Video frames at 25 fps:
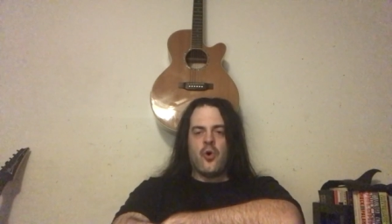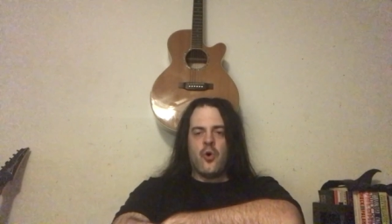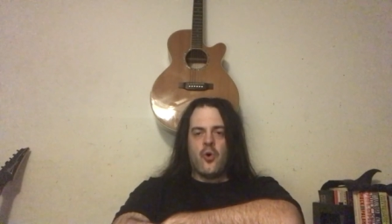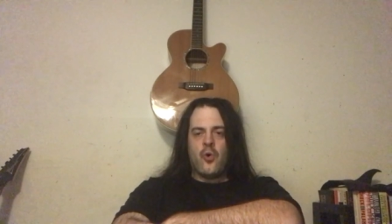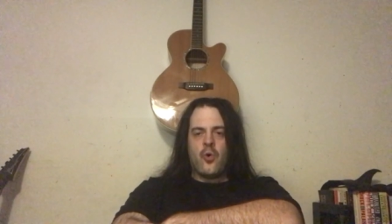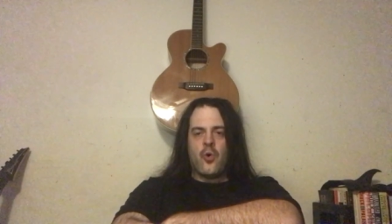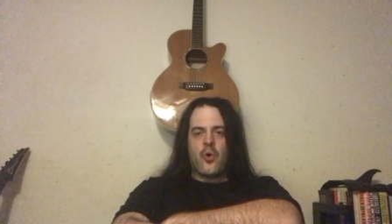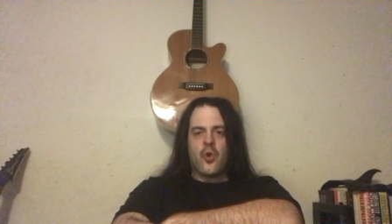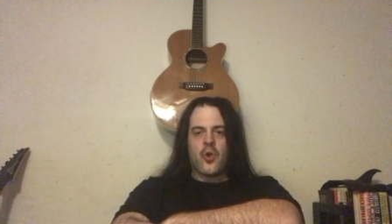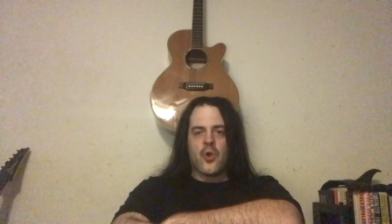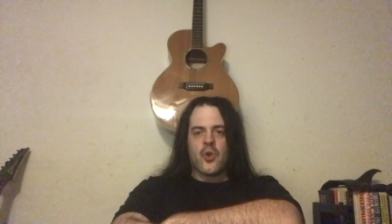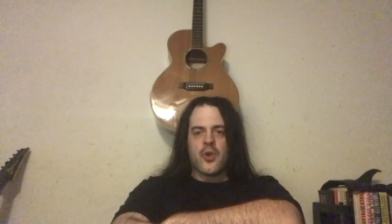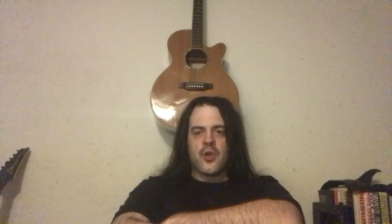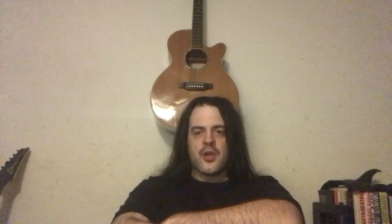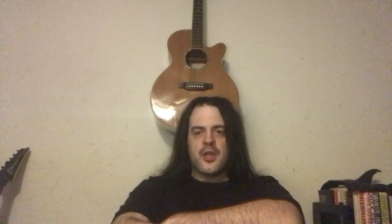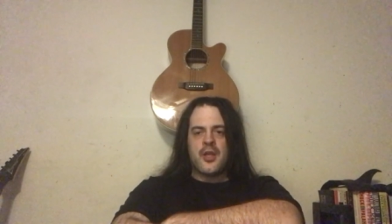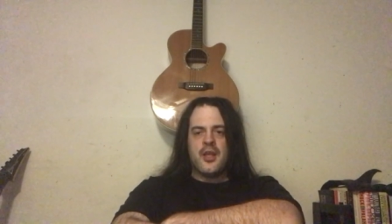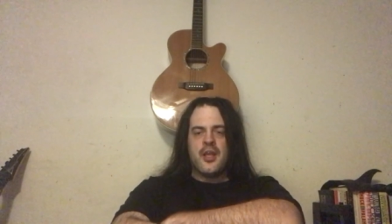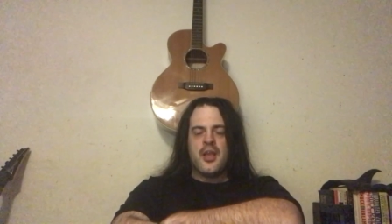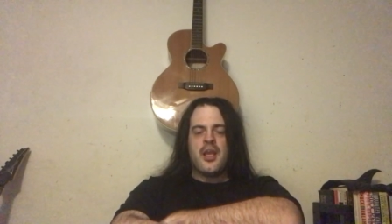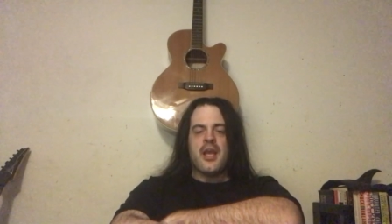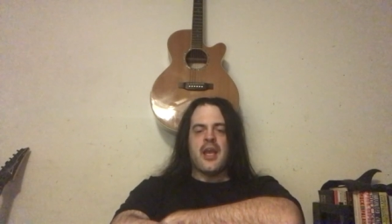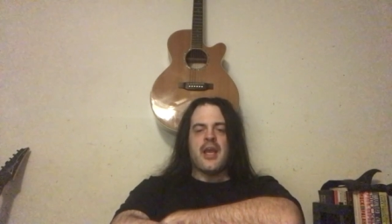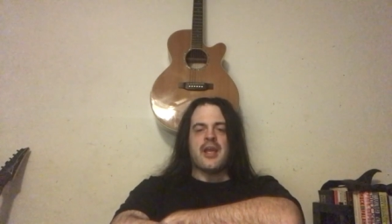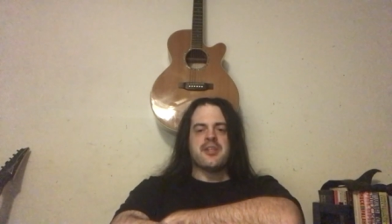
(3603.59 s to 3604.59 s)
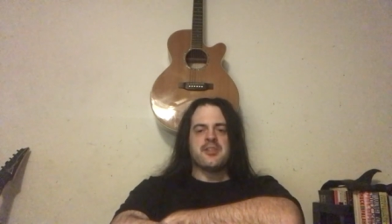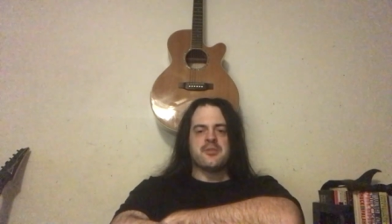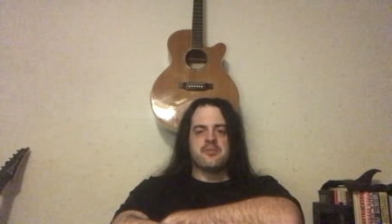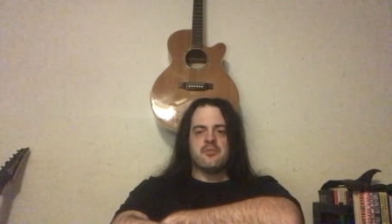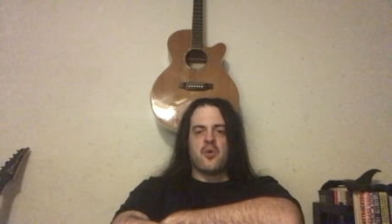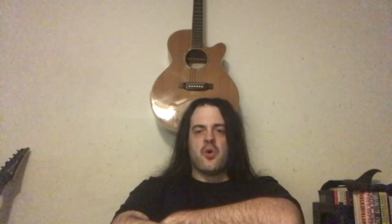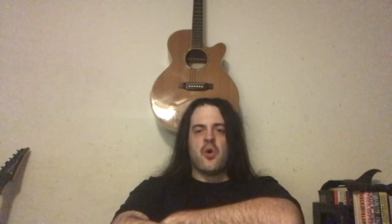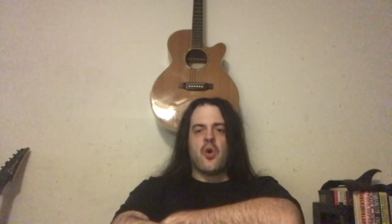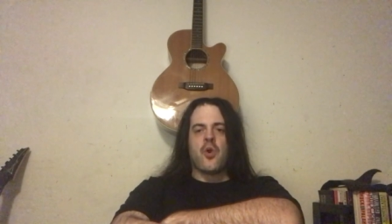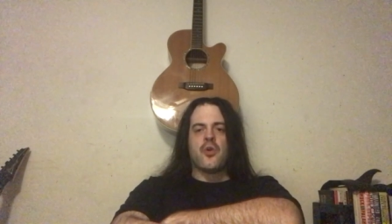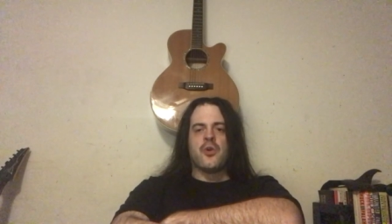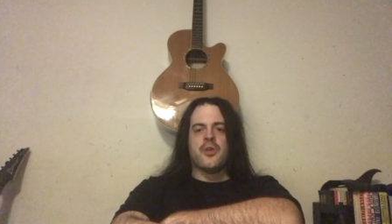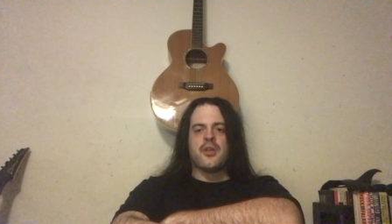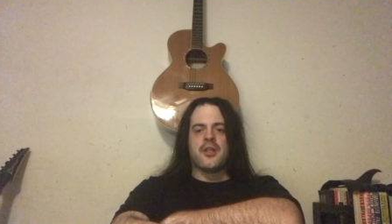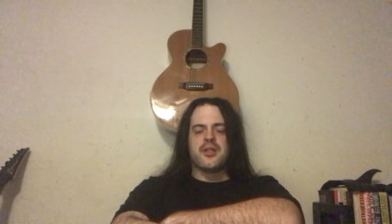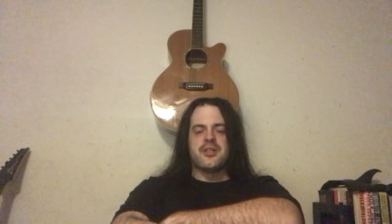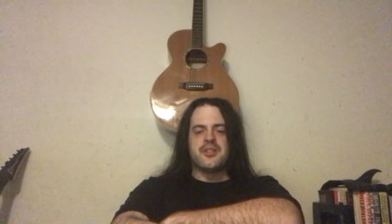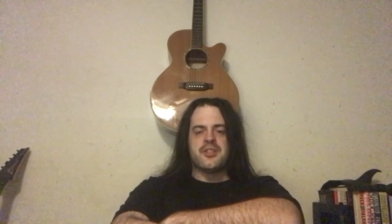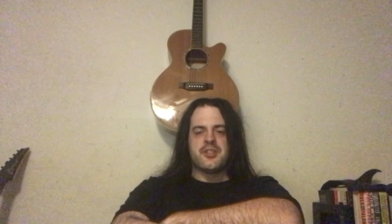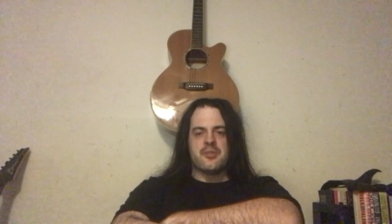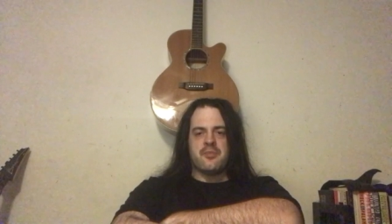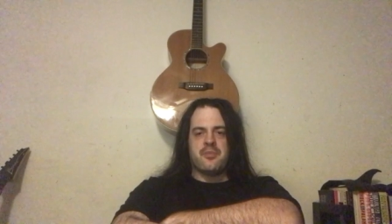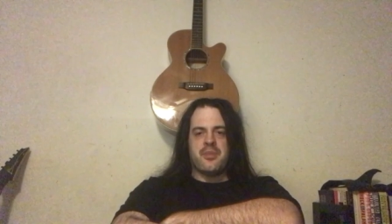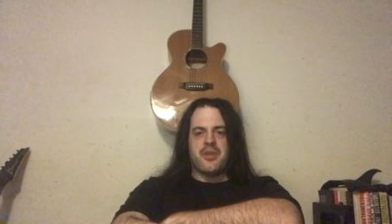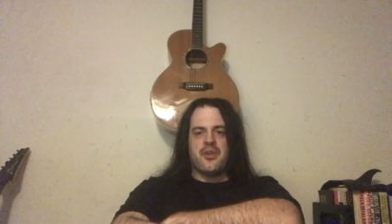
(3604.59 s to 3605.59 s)
Oher as morally
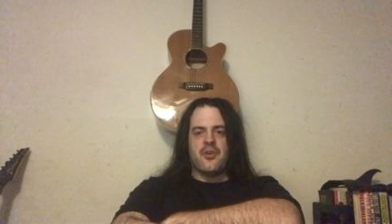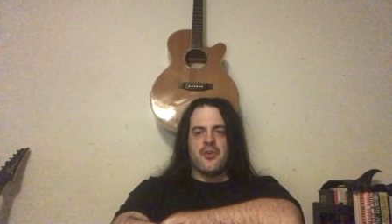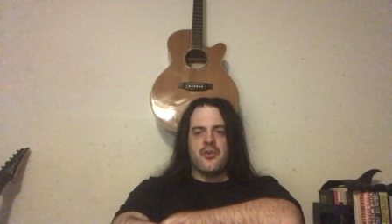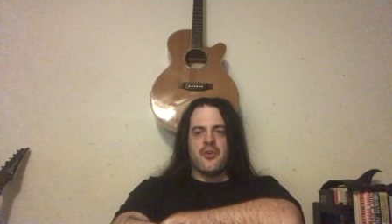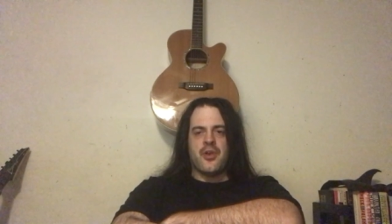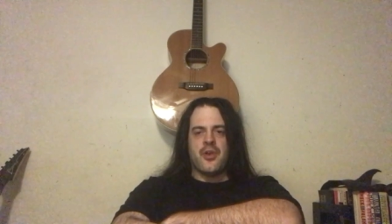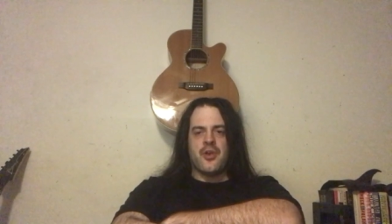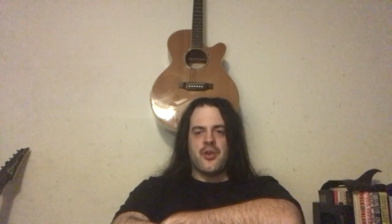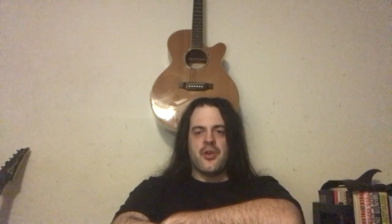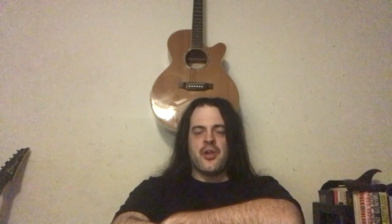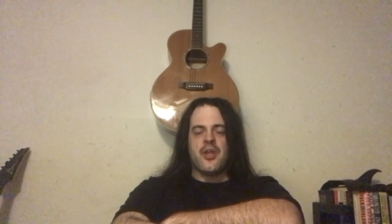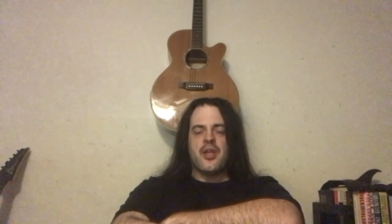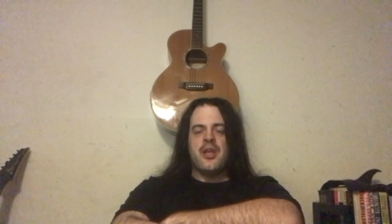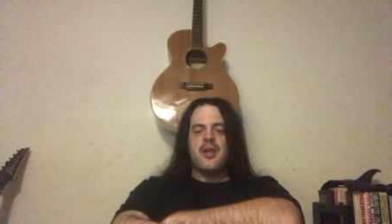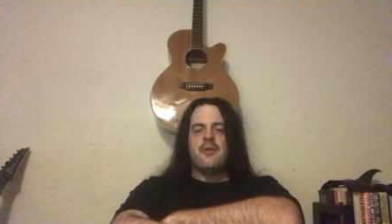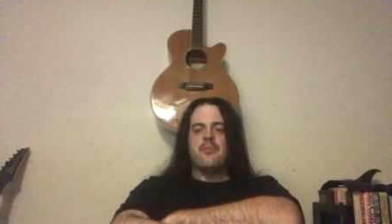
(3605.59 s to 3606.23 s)
superior.